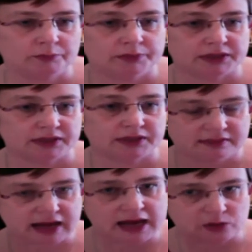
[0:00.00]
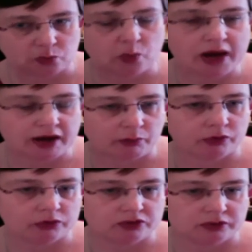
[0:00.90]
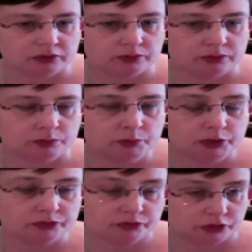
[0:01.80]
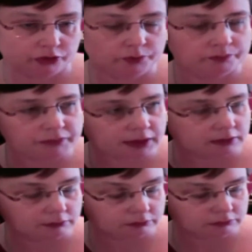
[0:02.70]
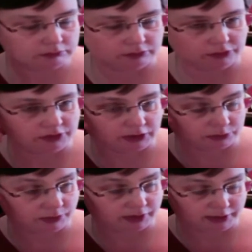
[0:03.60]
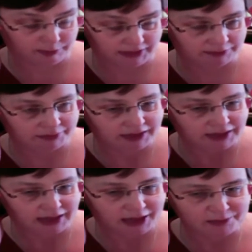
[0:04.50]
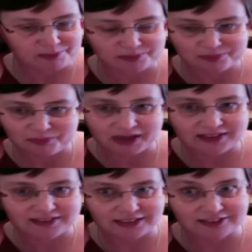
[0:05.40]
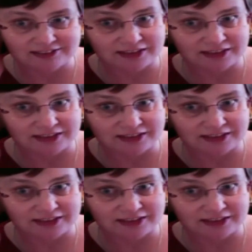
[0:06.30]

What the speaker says: because that is where I want to move to, and you can ask me why in a minute. So